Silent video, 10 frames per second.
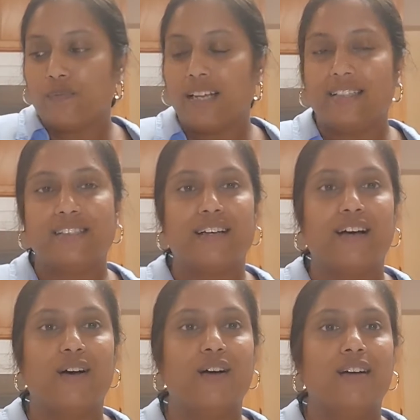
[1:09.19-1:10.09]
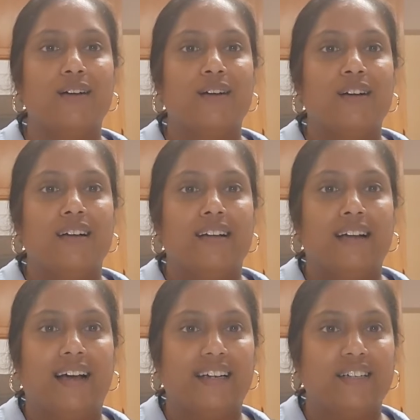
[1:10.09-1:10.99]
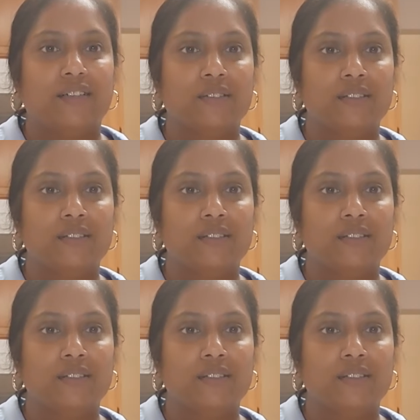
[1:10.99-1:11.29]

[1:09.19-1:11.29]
it's uh, like